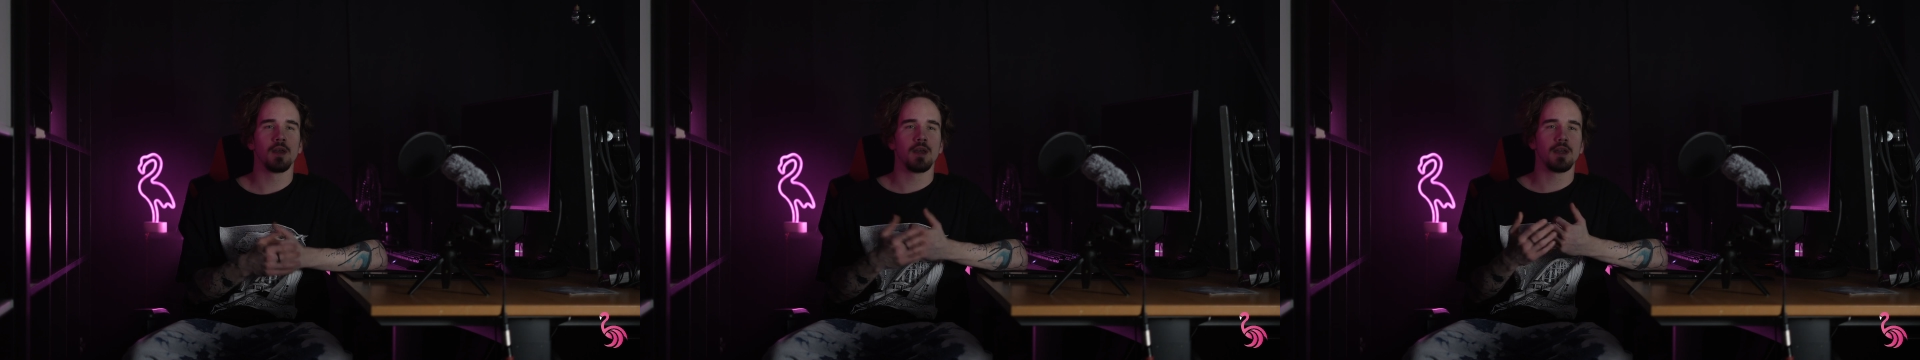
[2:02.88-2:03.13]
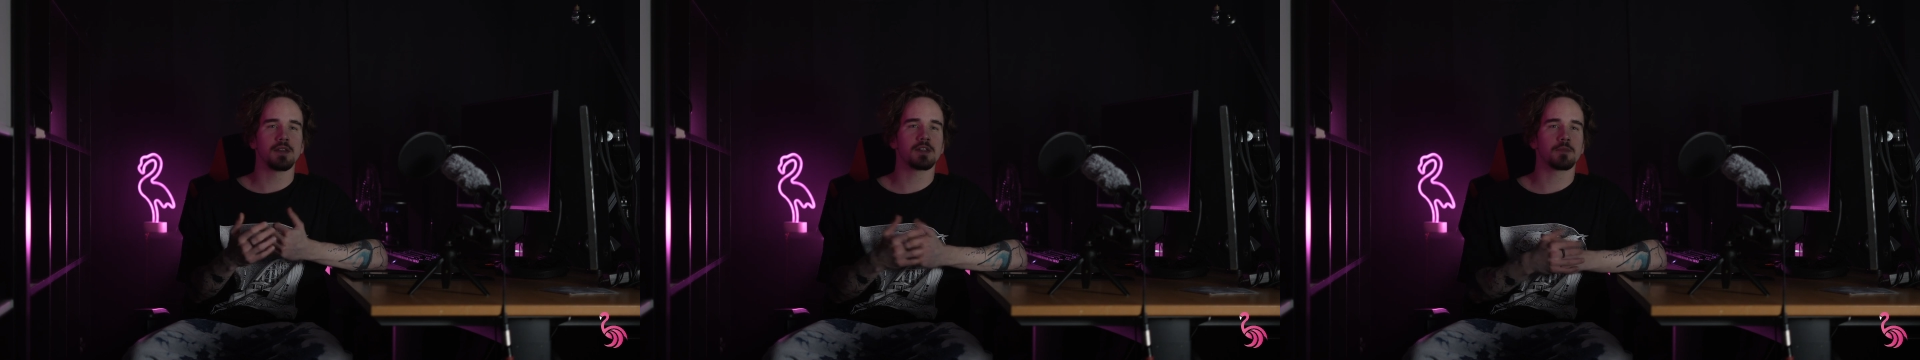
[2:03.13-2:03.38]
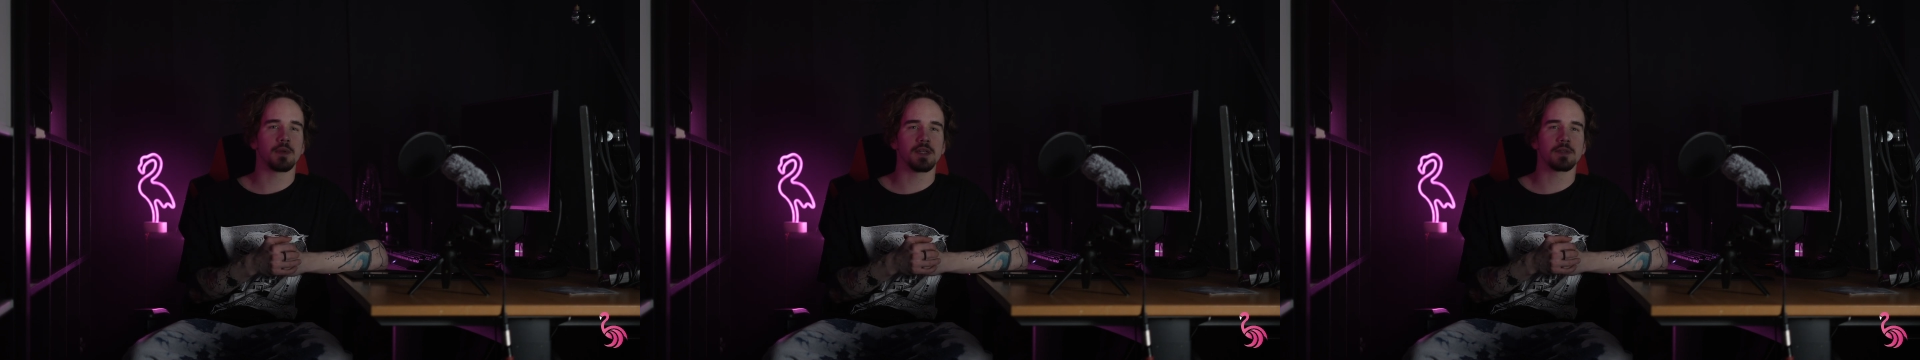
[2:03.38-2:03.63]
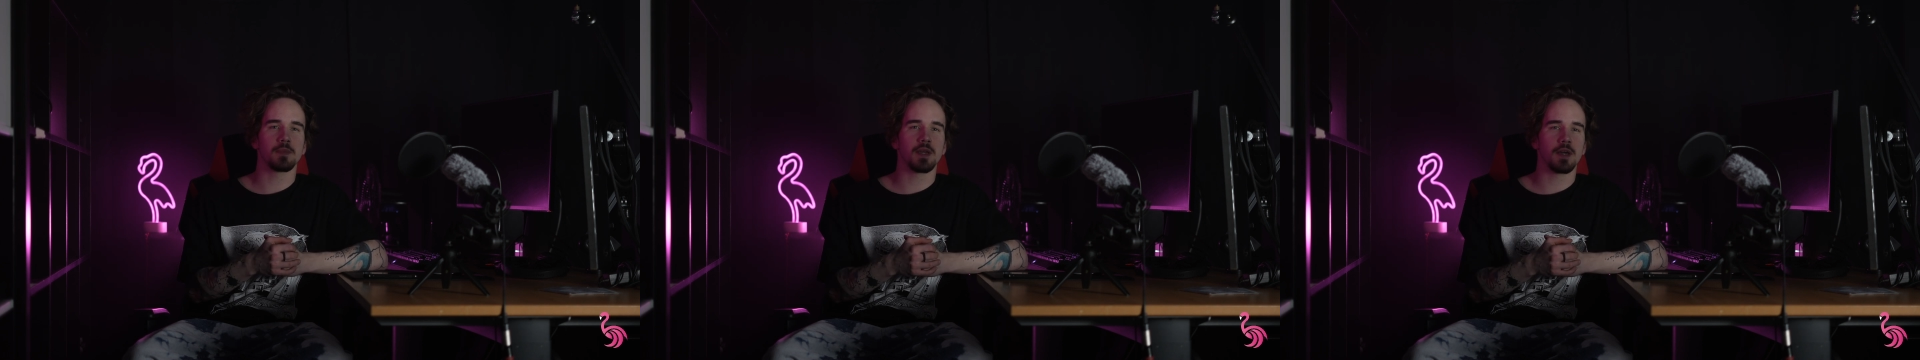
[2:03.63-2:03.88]
It is
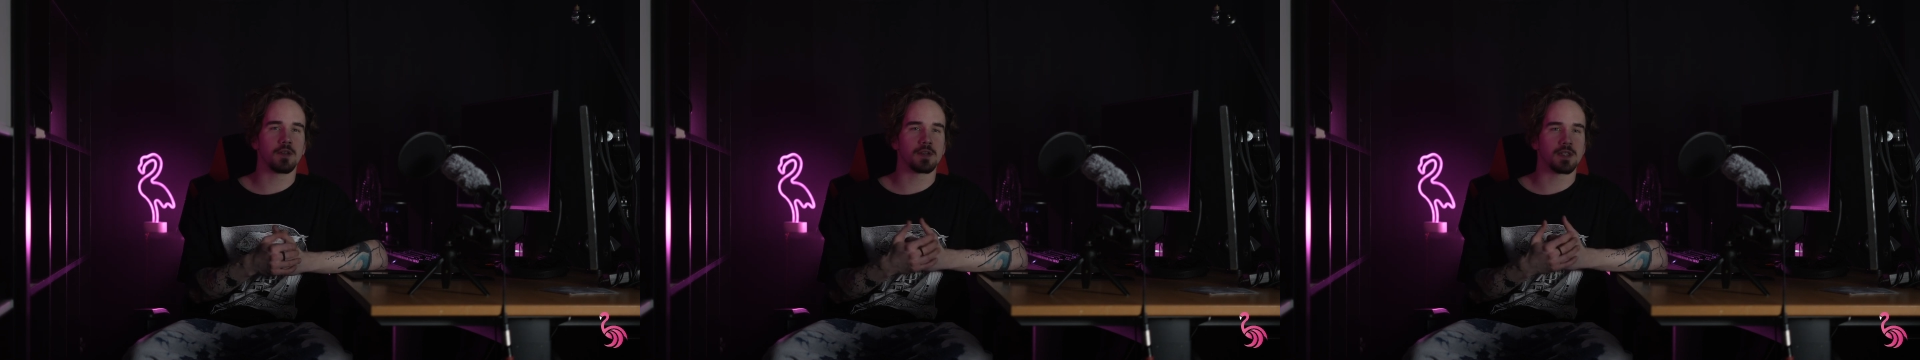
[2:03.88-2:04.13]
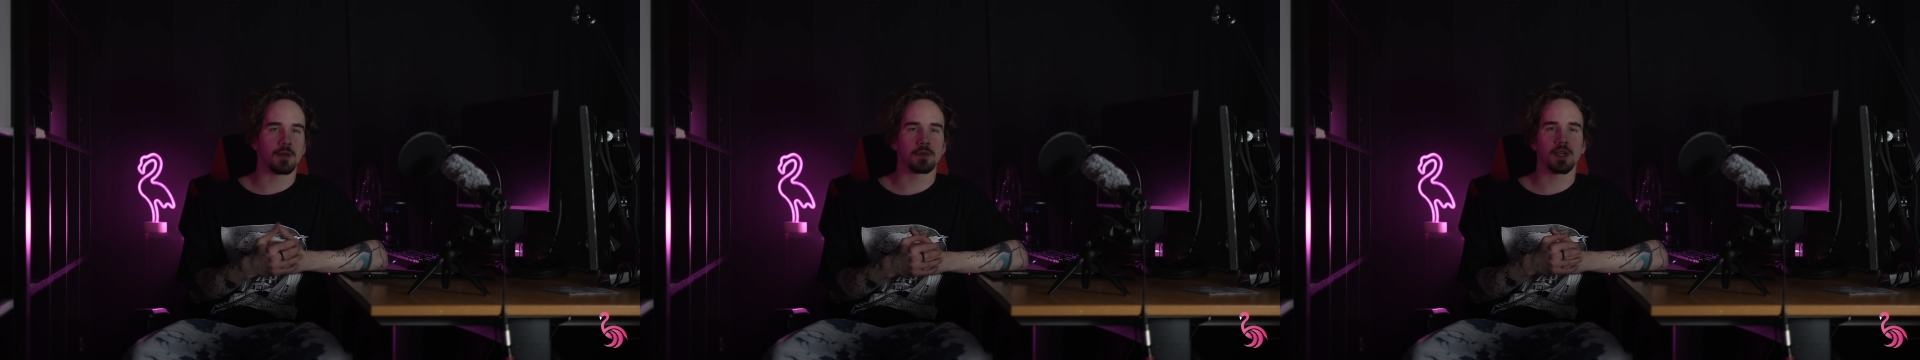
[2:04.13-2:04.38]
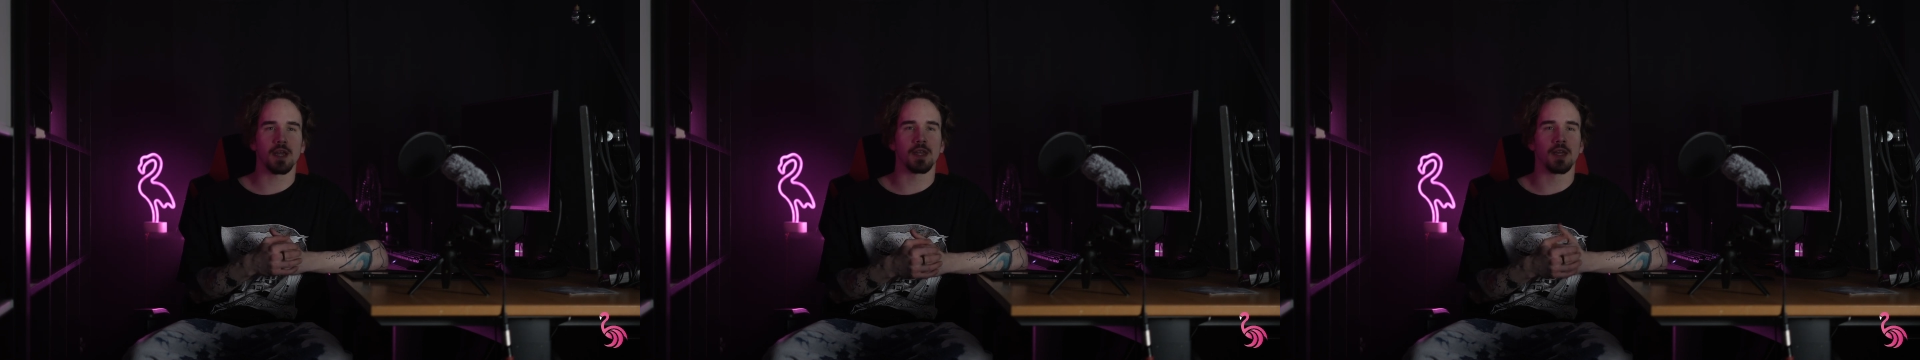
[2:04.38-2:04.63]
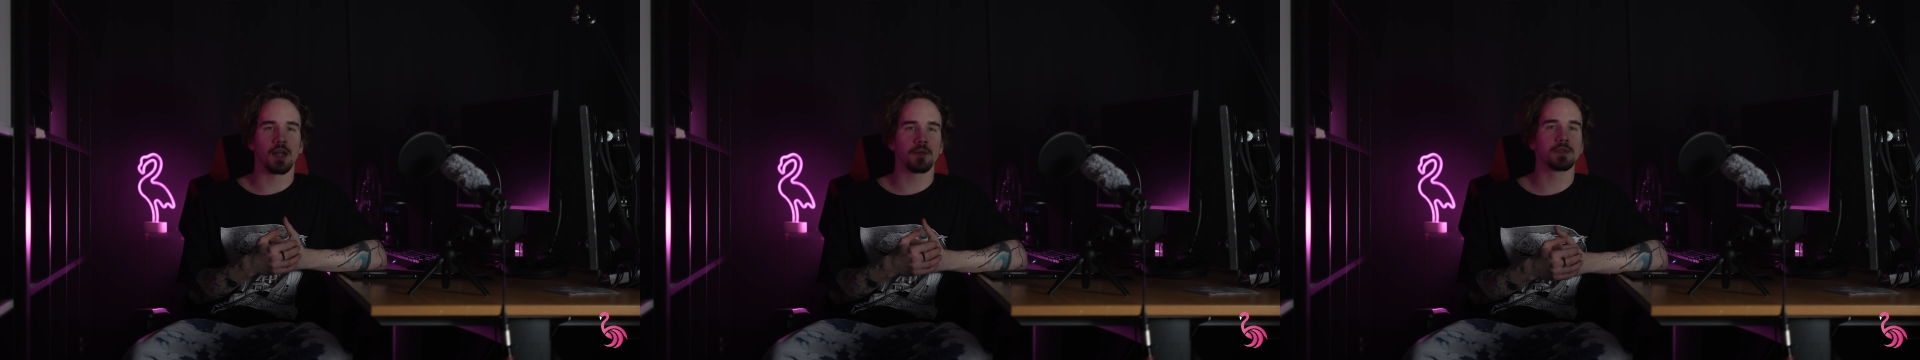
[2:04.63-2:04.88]
placed behind your subject
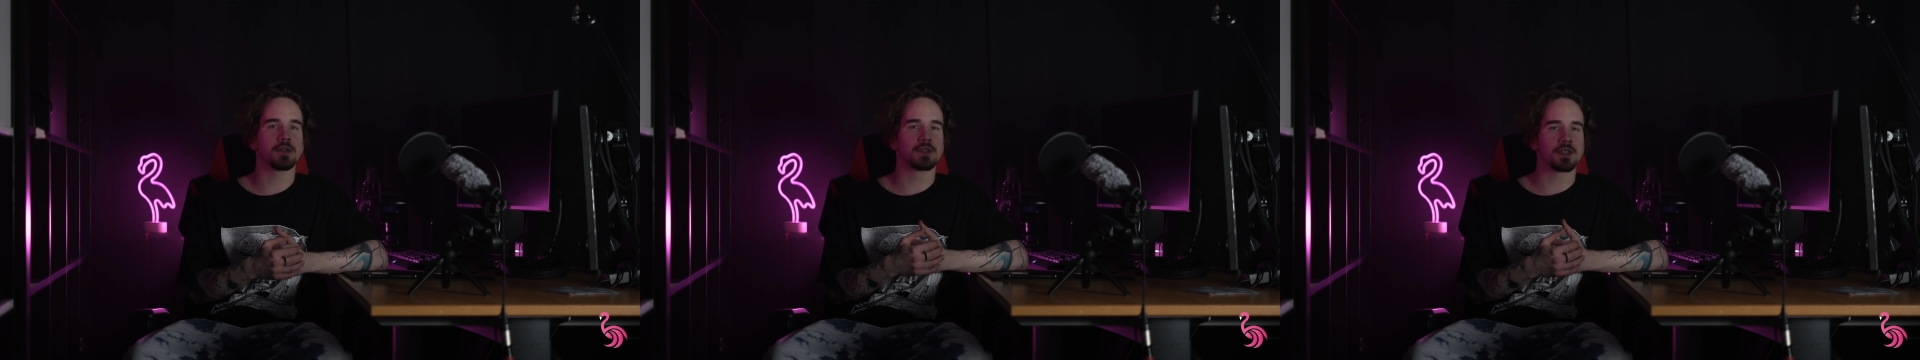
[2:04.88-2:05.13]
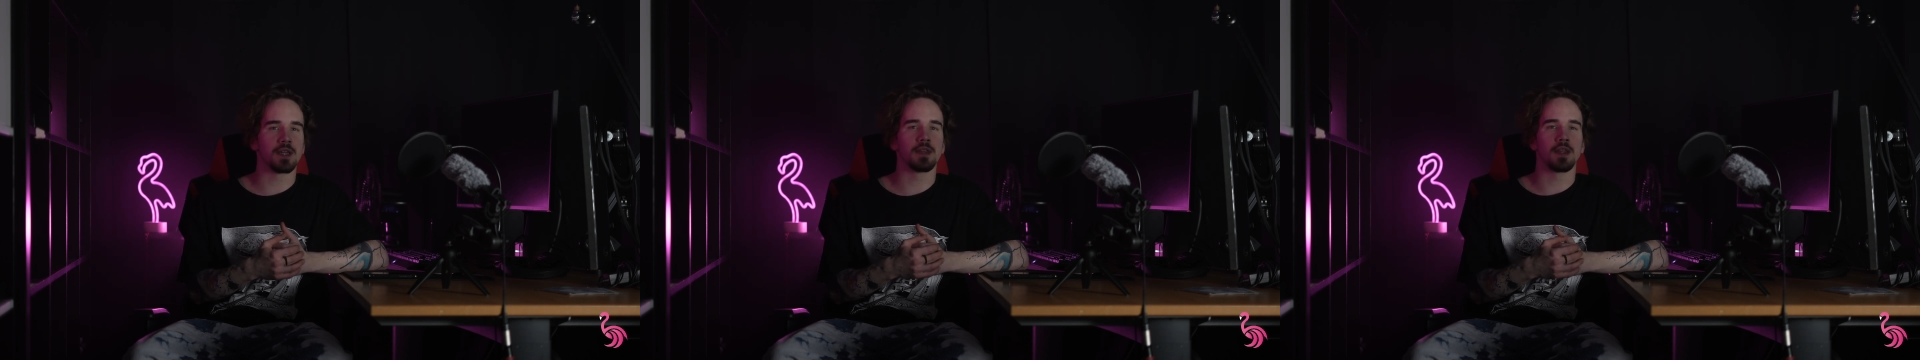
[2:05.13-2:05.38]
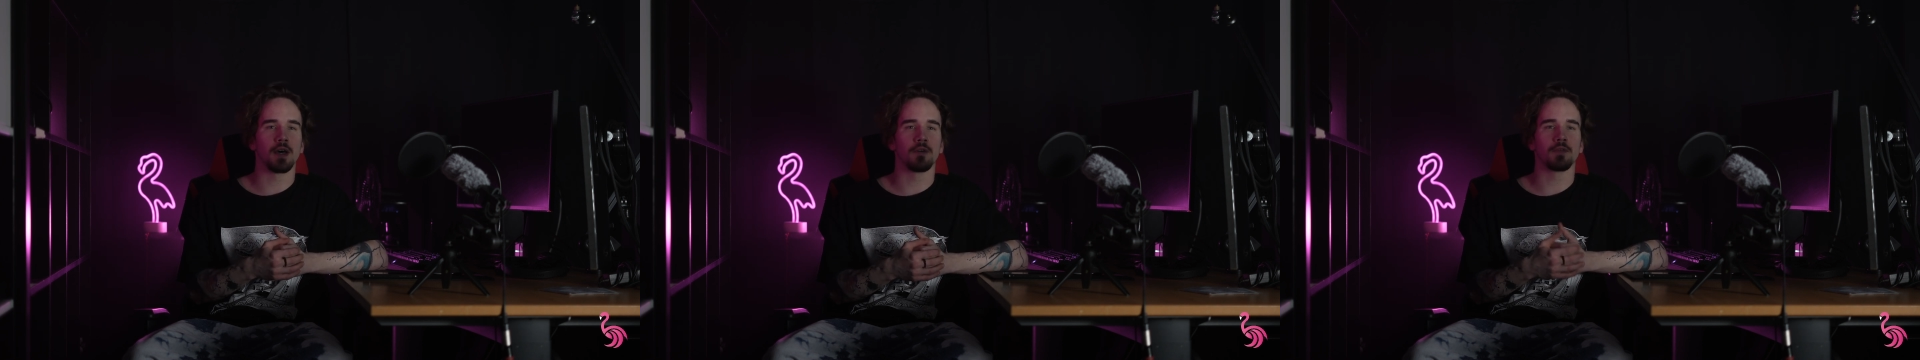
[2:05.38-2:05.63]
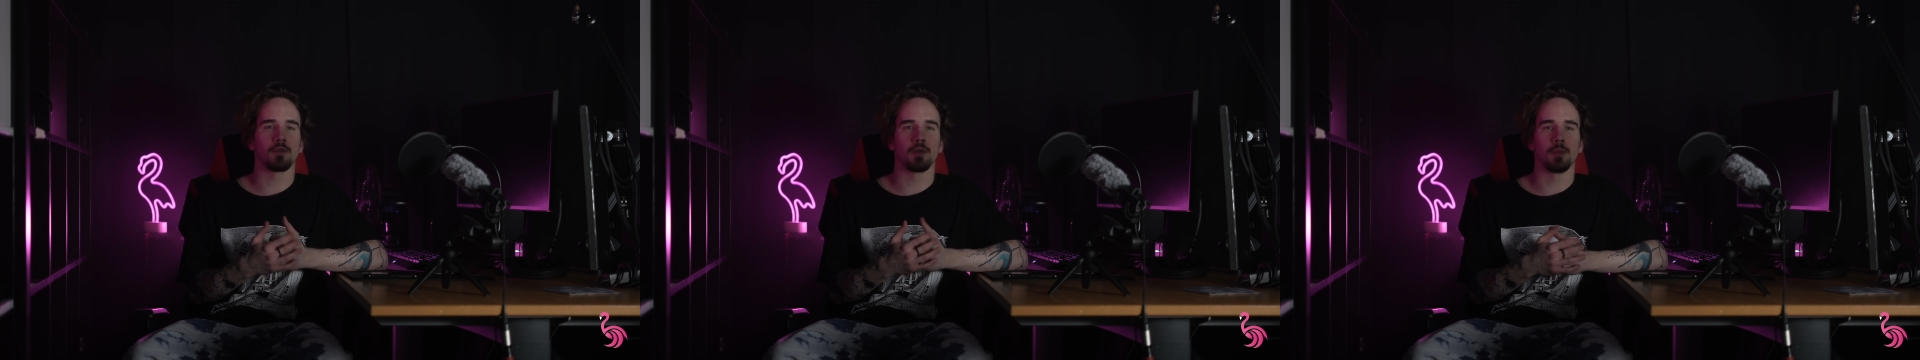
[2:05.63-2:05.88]
and helps them stand
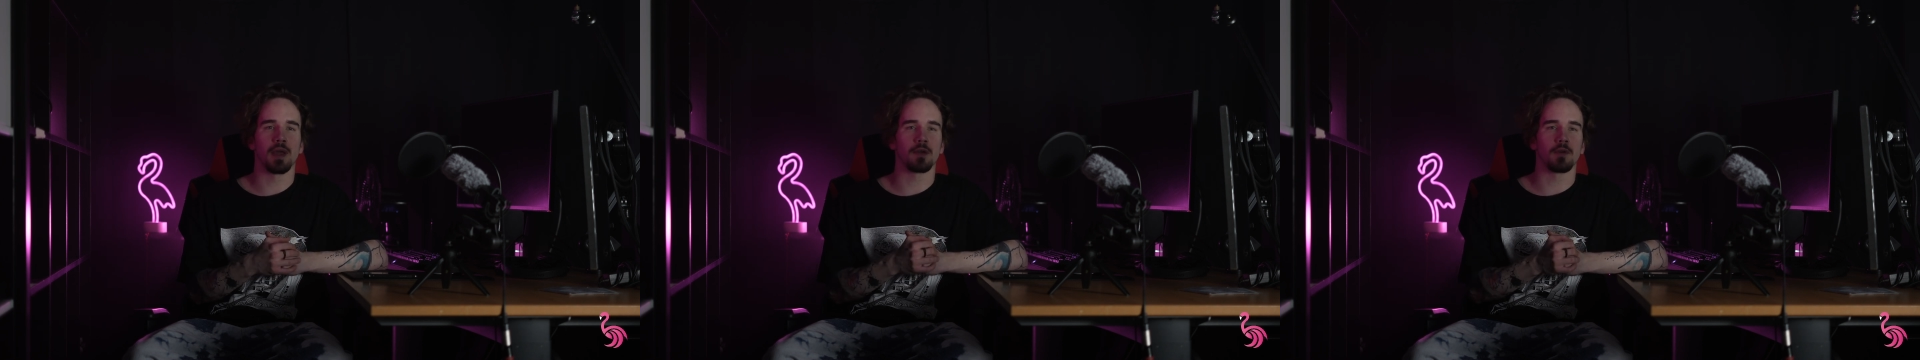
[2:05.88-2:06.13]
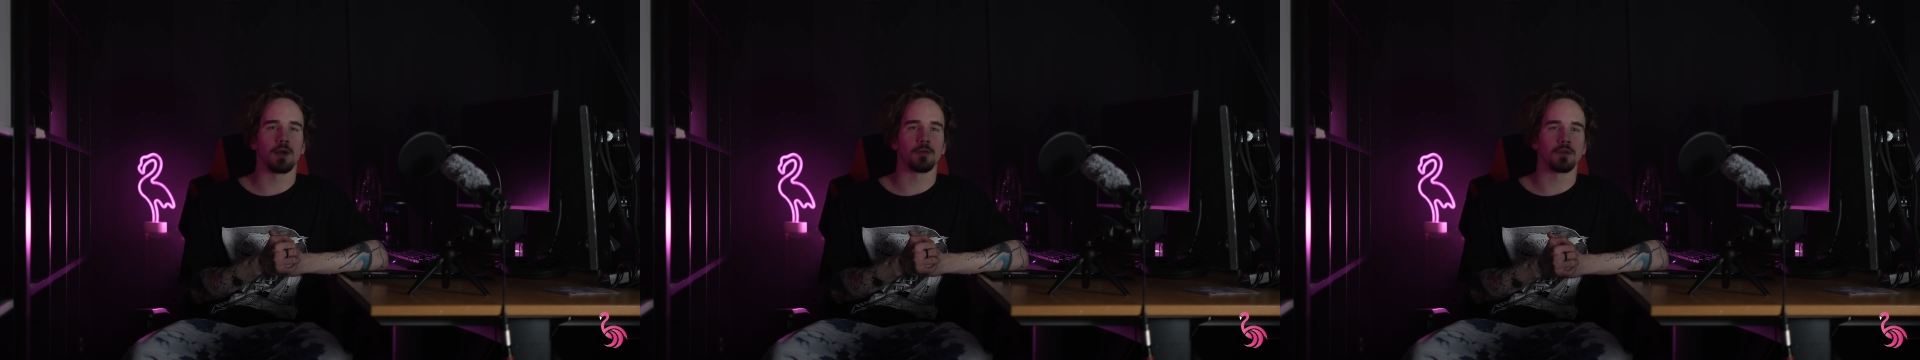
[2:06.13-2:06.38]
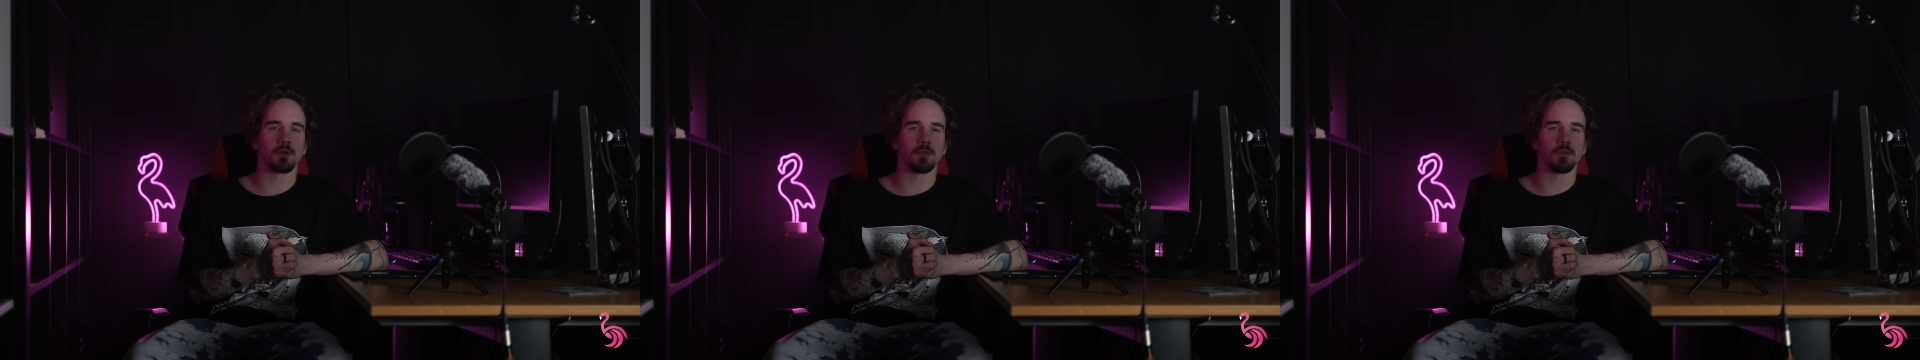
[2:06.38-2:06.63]
out from the background.